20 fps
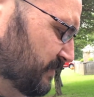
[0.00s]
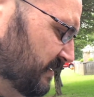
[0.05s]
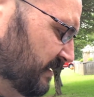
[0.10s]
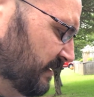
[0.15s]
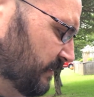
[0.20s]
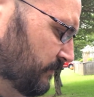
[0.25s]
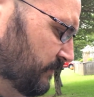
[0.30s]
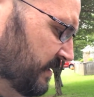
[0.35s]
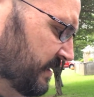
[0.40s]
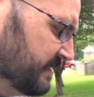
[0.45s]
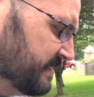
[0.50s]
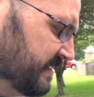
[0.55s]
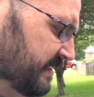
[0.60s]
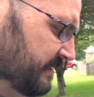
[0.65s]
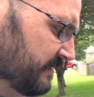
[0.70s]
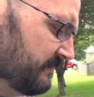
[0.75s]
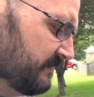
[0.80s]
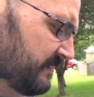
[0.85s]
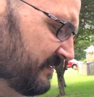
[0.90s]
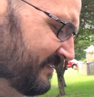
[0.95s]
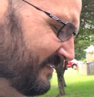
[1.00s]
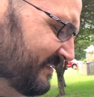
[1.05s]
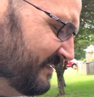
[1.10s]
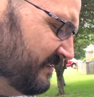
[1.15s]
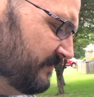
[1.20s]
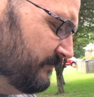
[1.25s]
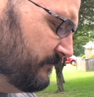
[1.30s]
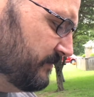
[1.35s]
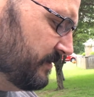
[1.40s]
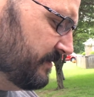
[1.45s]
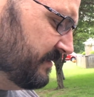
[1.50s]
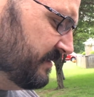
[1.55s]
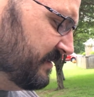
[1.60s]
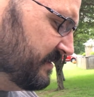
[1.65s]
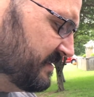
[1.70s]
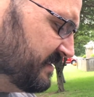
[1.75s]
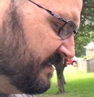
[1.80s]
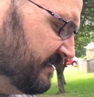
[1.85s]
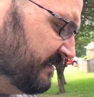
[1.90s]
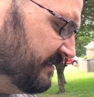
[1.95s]
I don't want to take and get rid of the
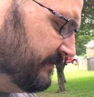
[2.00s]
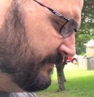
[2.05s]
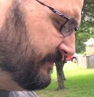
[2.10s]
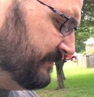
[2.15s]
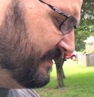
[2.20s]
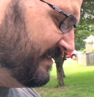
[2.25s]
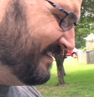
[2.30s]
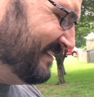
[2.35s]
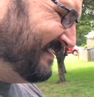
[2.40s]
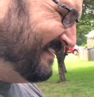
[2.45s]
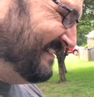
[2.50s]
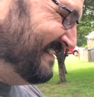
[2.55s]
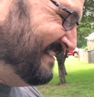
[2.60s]
entire fin.